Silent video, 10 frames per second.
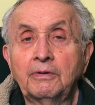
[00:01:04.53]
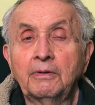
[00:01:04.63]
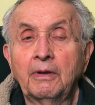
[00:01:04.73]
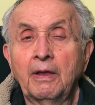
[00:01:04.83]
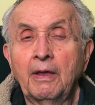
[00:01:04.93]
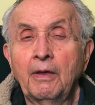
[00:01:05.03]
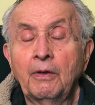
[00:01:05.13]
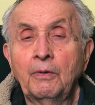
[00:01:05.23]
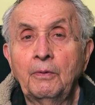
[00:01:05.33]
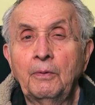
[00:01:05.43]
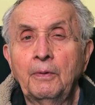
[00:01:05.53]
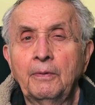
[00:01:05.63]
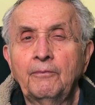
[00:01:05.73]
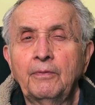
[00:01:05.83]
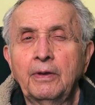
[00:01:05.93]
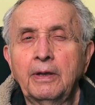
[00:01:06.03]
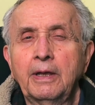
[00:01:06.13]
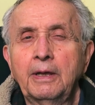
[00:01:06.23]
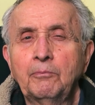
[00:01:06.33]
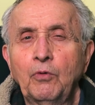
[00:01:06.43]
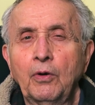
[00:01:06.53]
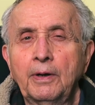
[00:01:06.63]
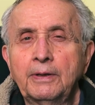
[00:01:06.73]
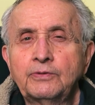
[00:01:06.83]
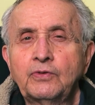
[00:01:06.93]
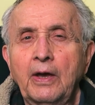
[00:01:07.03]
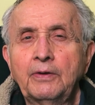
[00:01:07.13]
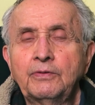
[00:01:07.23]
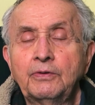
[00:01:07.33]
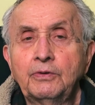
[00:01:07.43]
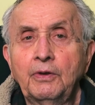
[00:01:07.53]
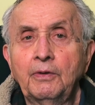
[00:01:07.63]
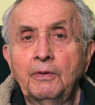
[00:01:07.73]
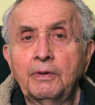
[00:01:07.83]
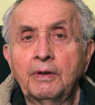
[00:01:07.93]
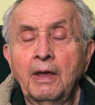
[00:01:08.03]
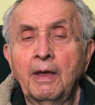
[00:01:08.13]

to get more insights into it.